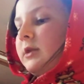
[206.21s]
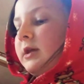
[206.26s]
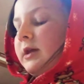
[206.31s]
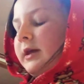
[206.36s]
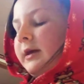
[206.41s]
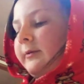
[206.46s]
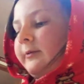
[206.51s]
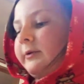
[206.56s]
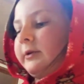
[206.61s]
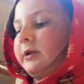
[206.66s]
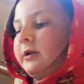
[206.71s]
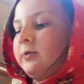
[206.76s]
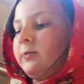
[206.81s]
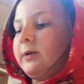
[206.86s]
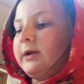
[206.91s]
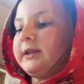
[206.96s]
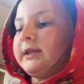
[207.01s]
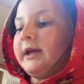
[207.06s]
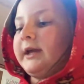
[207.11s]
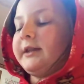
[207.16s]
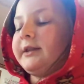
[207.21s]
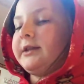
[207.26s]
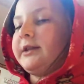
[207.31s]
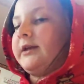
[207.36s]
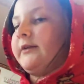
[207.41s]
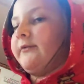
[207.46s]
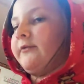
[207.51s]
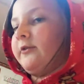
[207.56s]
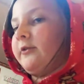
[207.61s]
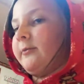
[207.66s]
okay, we're gonna let that
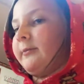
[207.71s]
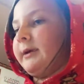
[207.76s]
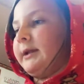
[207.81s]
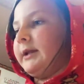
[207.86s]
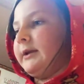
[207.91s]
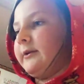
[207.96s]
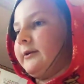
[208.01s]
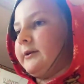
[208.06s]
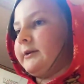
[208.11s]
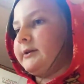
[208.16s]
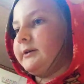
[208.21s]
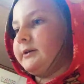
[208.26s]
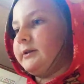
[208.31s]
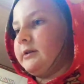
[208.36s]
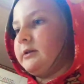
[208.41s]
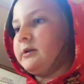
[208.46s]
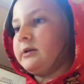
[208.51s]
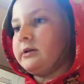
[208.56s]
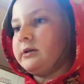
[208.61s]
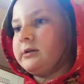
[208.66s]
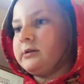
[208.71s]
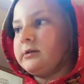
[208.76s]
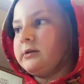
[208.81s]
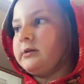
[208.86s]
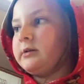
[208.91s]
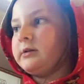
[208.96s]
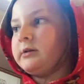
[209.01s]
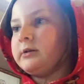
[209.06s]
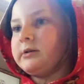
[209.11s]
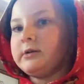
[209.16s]
sit for a minute.
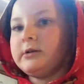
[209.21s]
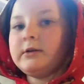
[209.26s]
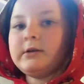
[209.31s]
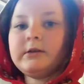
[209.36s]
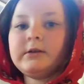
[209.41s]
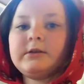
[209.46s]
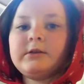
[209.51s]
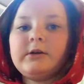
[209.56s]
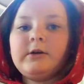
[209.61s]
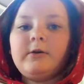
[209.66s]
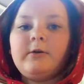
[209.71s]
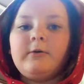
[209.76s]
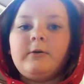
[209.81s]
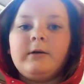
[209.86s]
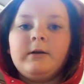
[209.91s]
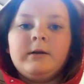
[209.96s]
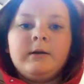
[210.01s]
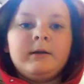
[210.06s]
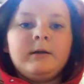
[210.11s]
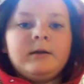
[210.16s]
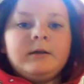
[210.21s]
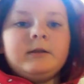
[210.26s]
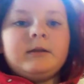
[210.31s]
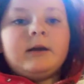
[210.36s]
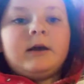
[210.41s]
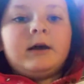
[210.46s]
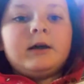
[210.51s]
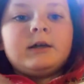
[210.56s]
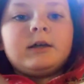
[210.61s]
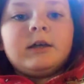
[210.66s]
So
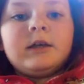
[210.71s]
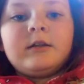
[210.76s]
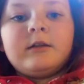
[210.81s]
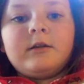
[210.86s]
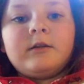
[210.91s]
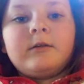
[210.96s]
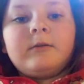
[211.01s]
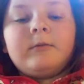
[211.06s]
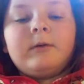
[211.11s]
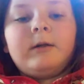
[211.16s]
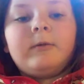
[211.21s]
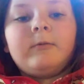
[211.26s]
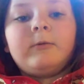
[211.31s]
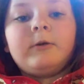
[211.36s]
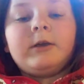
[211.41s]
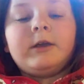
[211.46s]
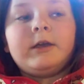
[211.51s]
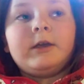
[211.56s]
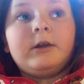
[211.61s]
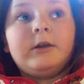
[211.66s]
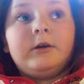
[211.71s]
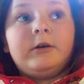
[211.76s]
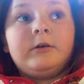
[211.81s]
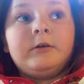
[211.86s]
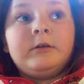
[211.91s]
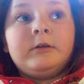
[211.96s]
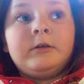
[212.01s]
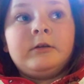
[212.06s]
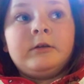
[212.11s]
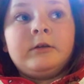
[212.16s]
talking when we're here.
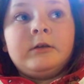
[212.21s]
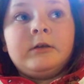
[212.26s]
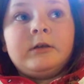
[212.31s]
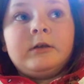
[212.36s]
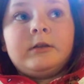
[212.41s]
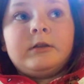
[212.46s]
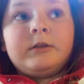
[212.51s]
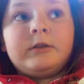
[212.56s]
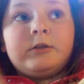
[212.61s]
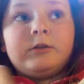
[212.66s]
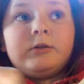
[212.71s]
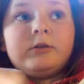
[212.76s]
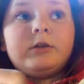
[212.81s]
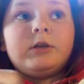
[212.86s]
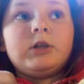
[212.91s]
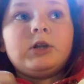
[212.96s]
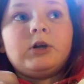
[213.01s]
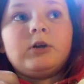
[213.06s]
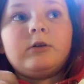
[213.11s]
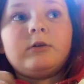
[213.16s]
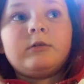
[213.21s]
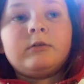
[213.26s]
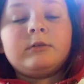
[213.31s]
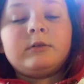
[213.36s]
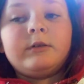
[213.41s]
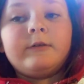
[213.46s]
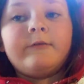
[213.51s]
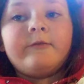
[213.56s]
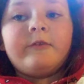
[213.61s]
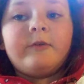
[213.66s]
So you know
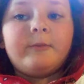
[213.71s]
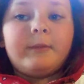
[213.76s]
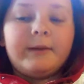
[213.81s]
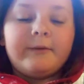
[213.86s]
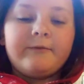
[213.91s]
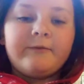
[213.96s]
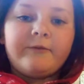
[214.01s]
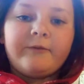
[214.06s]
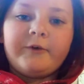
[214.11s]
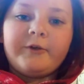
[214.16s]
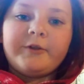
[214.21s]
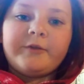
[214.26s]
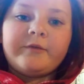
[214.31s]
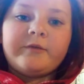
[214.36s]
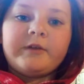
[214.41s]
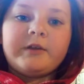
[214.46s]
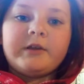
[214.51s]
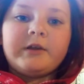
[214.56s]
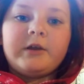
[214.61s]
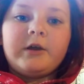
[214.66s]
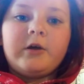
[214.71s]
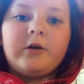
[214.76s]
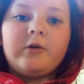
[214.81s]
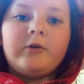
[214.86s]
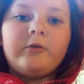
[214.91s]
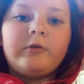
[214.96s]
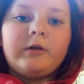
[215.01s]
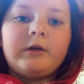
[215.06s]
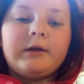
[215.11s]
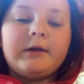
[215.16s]
for my first
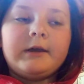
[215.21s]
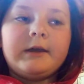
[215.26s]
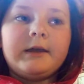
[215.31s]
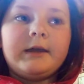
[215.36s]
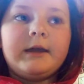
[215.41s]
video